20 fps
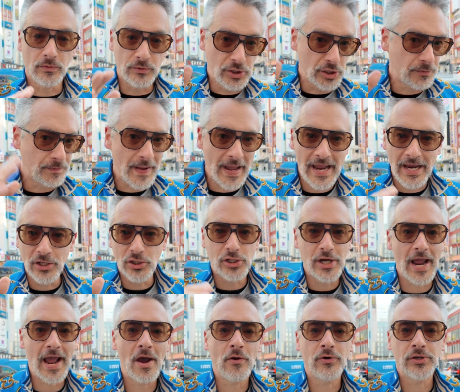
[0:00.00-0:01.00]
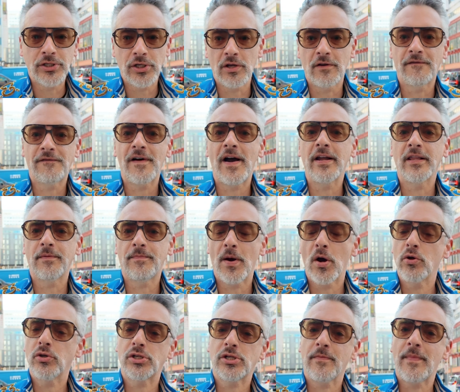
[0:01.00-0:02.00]
just page down until you find the
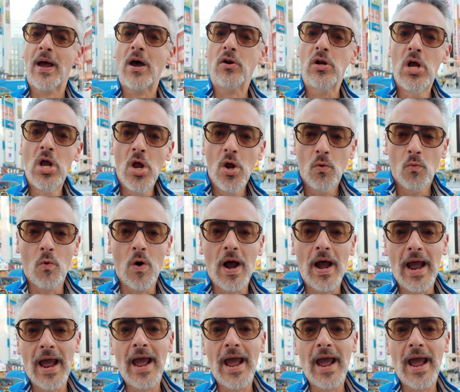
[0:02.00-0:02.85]
post about what,